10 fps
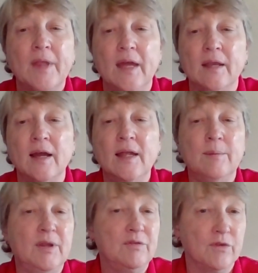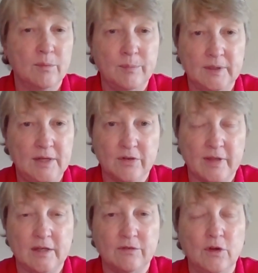And I am a firm believer
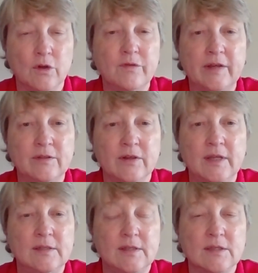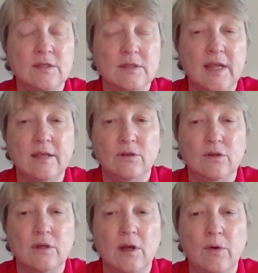that if your veterinarian doesn't take a
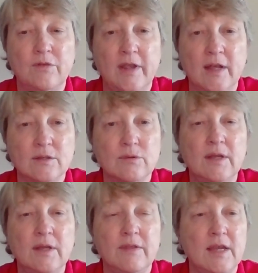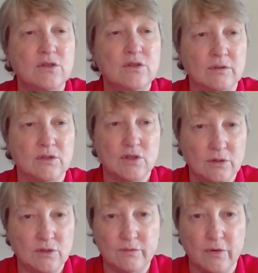good OFA x-ray, they shouldn't
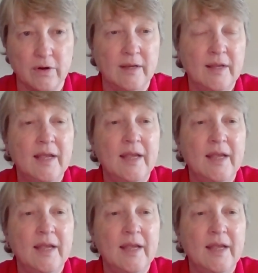charge you for it.